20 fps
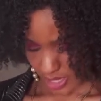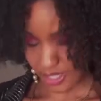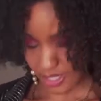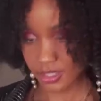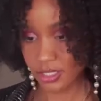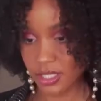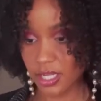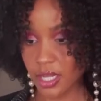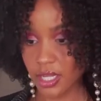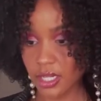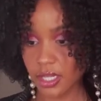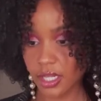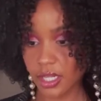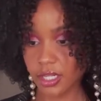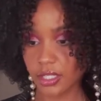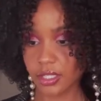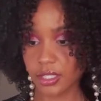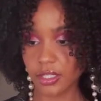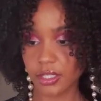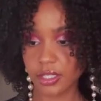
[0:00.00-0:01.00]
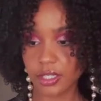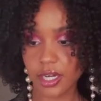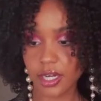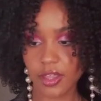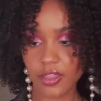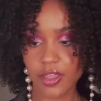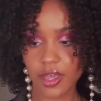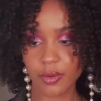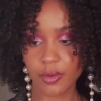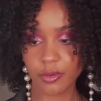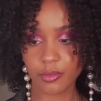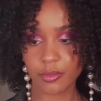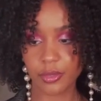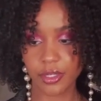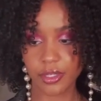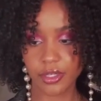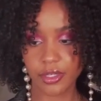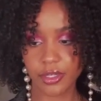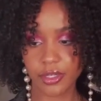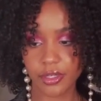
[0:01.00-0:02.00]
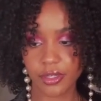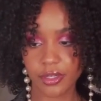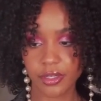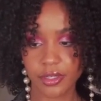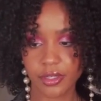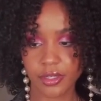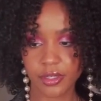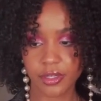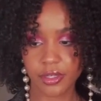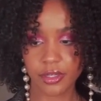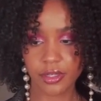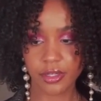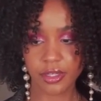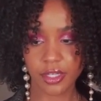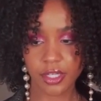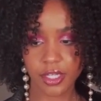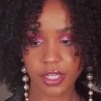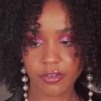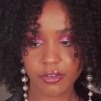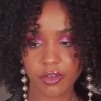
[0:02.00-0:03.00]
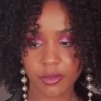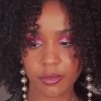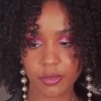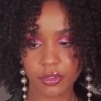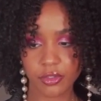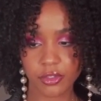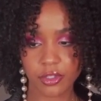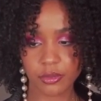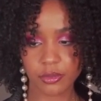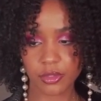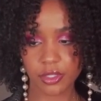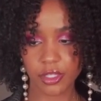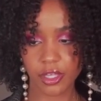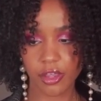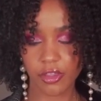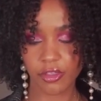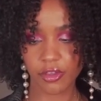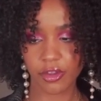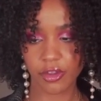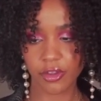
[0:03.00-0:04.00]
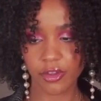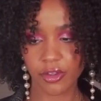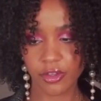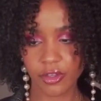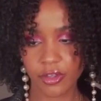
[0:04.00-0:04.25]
as, like, look at how that would be if I pulled them together.